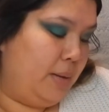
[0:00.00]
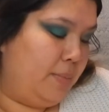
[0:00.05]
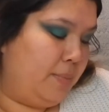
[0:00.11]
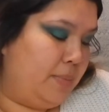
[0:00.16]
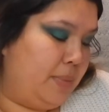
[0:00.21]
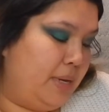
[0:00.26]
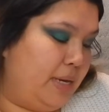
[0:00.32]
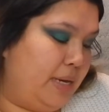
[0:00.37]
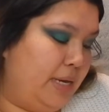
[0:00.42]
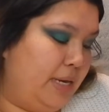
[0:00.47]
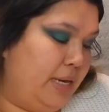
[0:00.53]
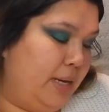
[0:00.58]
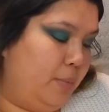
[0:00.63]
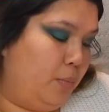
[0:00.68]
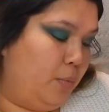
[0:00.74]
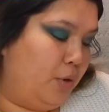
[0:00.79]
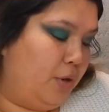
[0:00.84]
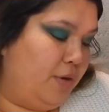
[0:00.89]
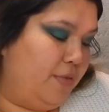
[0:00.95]
Picking up
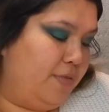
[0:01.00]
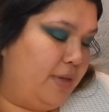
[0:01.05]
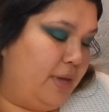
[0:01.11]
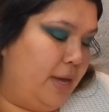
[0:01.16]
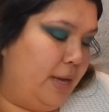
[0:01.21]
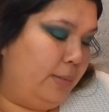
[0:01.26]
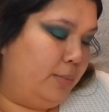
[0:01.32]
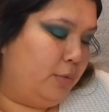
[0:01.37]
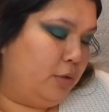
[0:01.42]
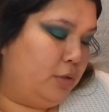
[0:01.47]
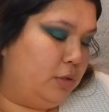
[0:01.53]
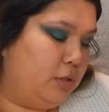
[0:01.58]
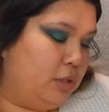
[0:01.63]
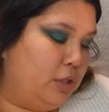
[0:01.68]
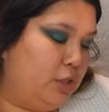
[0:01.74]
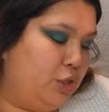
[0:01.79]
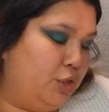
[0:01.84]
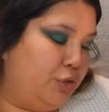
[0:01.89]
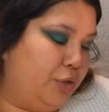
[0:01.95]
more of the
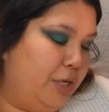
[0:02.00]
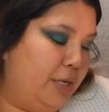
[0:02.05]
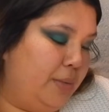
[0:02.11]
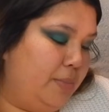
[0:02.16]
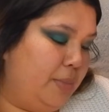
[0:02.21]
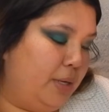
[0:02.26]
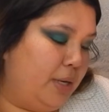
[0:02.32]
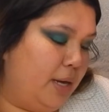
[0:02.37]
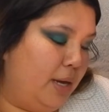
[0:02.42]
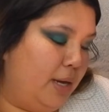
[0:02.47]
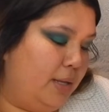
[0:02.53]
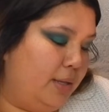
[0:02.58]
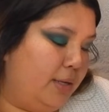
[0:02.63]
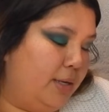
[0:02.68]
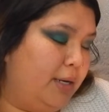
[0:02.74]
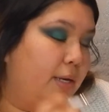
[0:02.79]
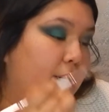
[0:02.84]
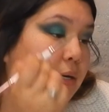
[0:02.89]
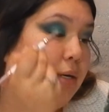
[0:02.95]
Emerald Dream
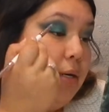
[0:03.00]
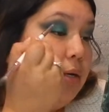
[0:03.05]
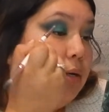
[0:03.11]
color